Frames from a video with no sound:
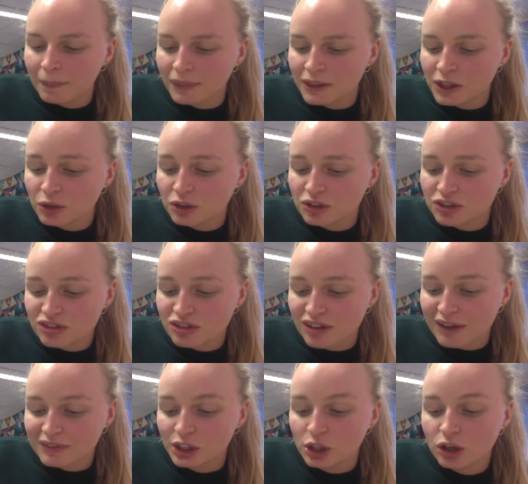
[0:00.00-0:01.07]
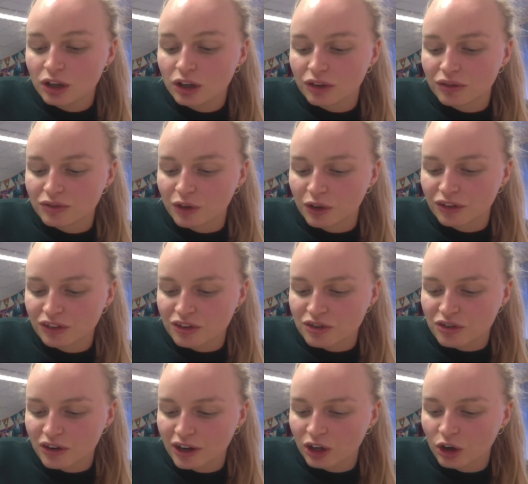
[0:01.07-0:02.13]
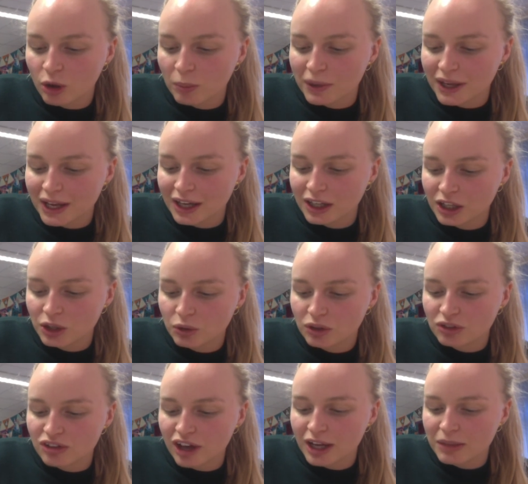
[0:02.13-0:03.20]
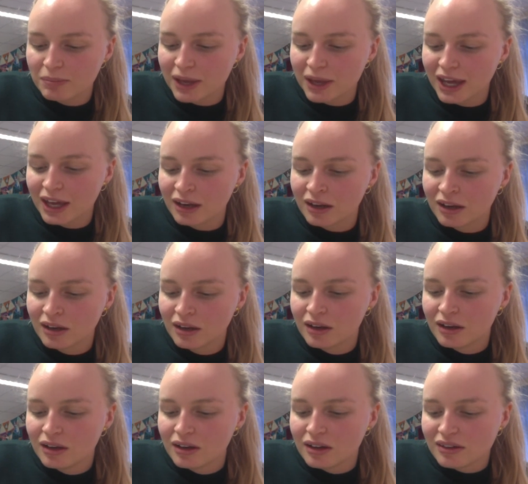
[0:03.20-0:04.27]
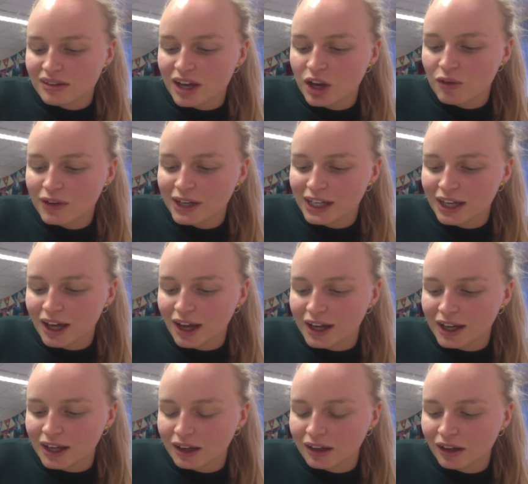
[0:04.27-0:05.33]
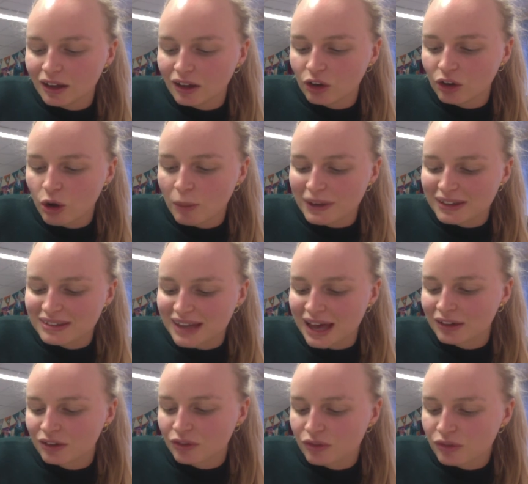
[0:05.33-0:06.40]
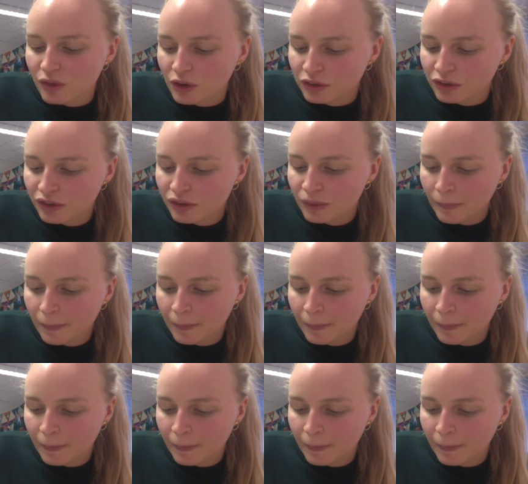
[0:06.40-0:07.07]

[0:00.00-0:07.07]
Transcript: you could just have a look at the font and try and copy it. You can type in, say you really like Comic Sans font,